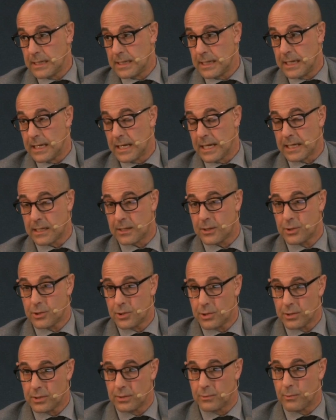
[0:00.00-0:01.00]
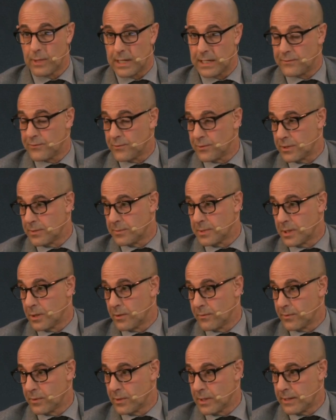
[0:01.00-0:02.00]
and I couldn't wait for it to be
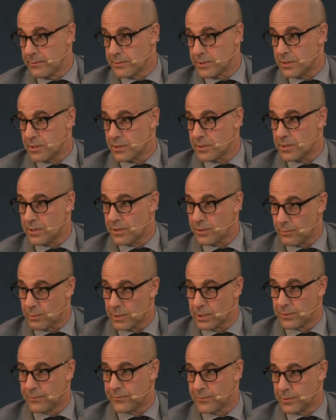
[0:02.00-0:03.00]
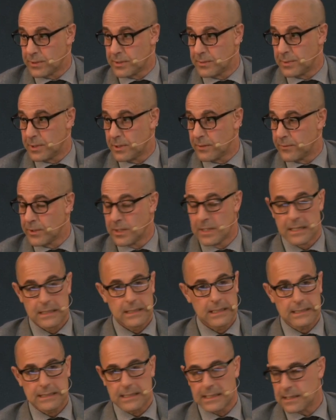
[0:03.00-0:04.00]
over. I was just thrilled for it to be over.
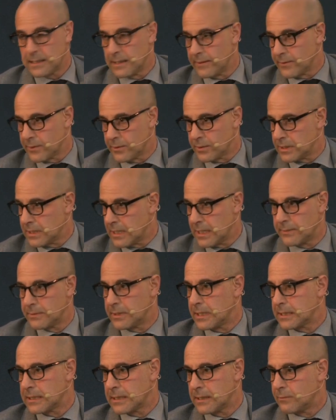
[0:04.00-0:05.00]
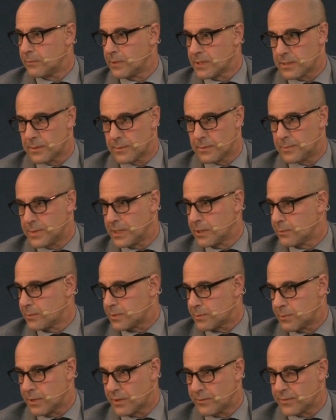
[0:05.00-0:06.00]
Not that I didn't have a good time. Not that it wasn't. Peter
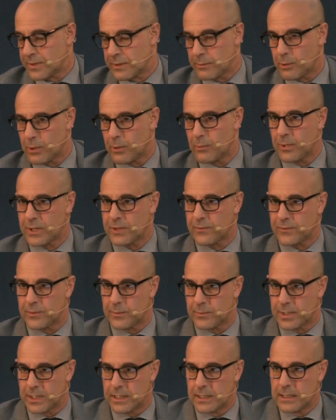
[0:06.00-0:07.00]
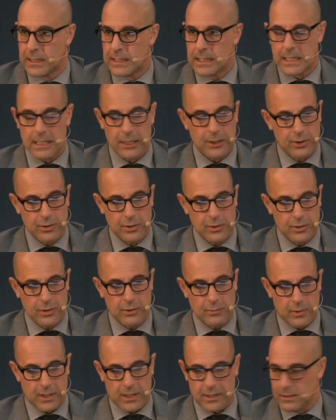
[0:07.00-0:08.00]
was wonderful. They were all wonderful. But you, you
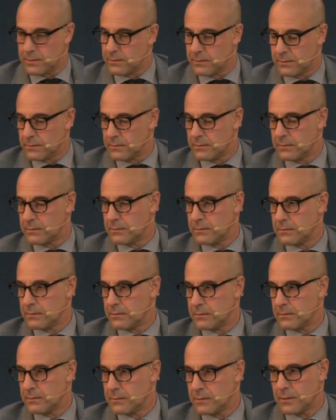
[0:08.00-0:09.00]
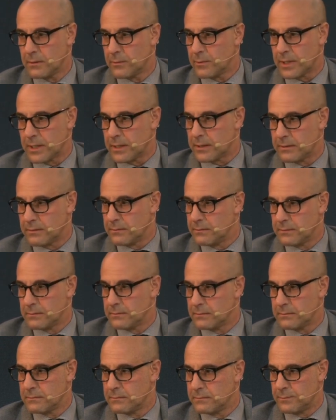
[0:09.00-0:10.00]
don't want to, you don't want to
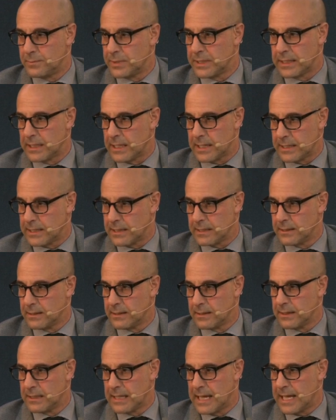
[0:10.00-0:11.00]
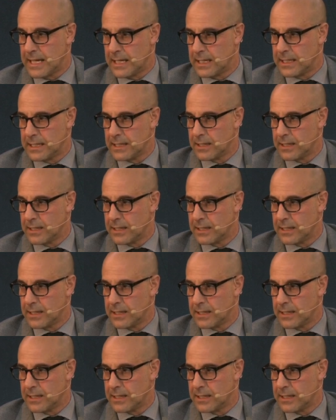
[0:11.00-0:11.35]
be like that,